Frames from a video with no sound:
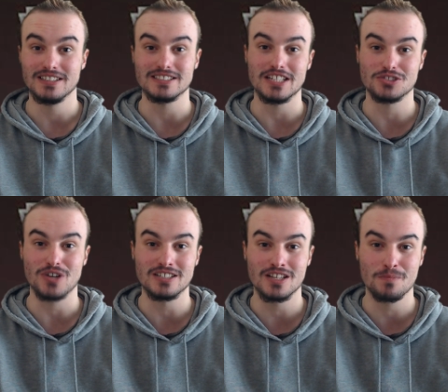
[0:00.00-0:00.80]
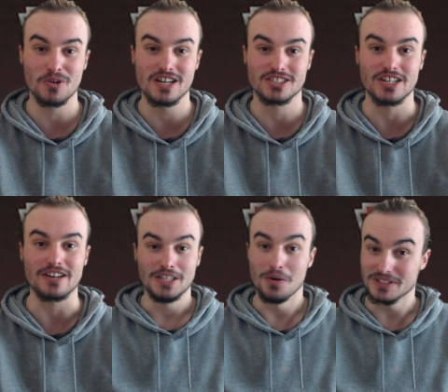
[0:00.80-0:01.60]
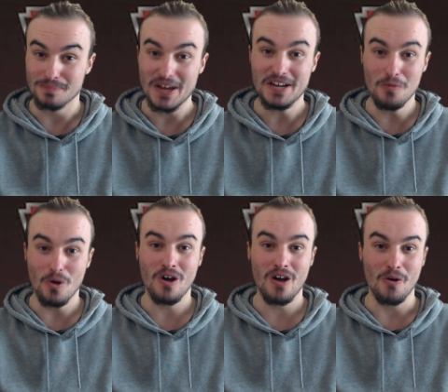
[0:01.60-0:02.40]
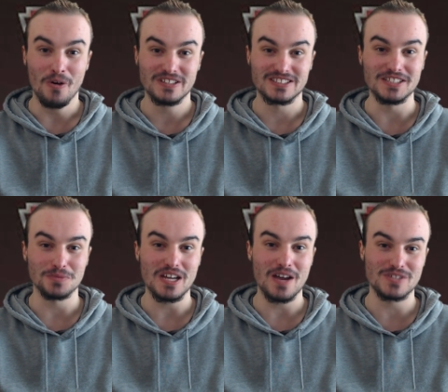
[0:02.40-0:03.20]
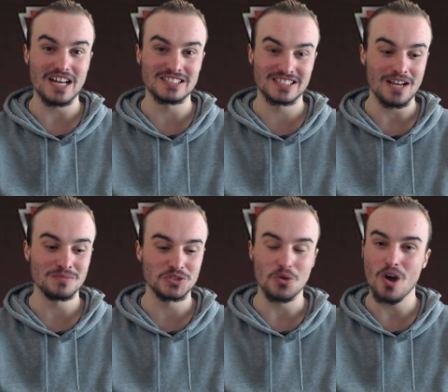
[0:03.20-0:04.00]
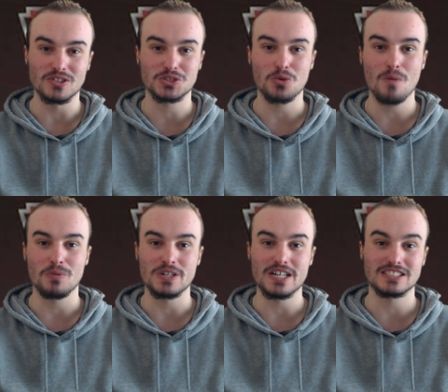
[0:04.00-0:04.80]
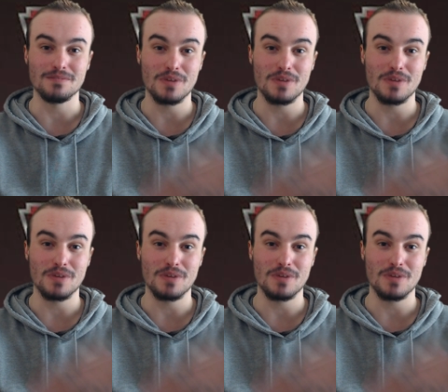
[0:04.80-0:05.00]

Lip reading: let's get straight into the prediction. So it's been a while since we have done some sort of squad prediction,